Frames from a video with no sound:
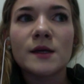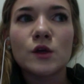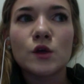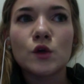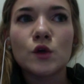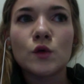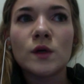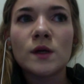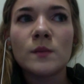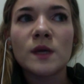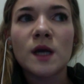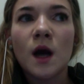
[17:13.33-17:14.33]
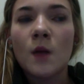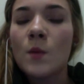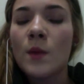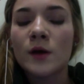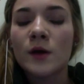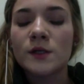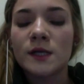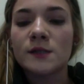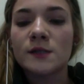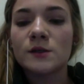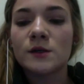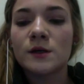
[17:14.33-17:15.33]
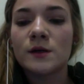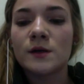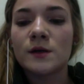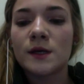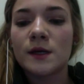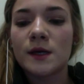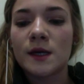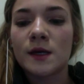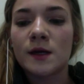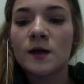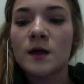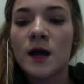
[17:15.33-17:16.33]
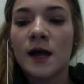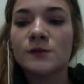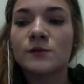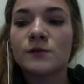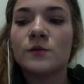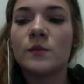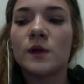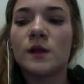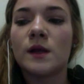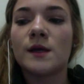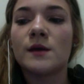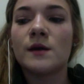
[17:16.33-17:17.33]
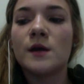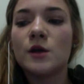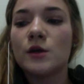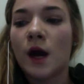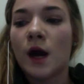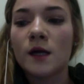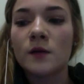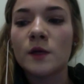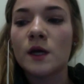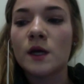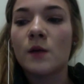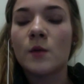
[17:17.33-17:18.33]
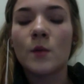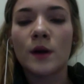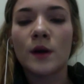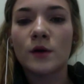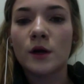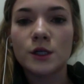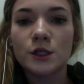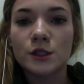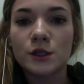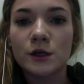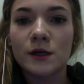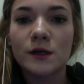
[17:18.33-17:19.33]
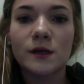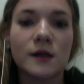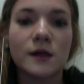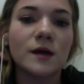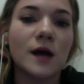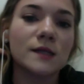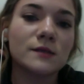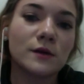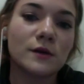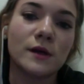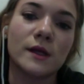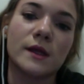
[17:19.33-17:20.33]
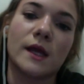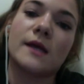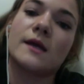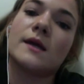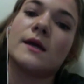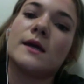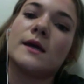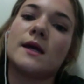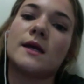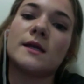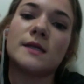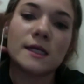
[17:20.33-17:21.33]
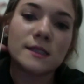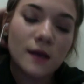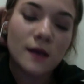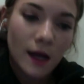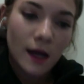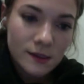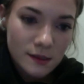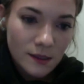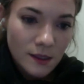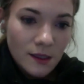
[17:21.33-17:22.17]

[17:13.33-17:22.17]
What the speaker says: you can become a better dancer in a classroom, but like you're not going to become a better auditioner in a classroom, in like in a dance class.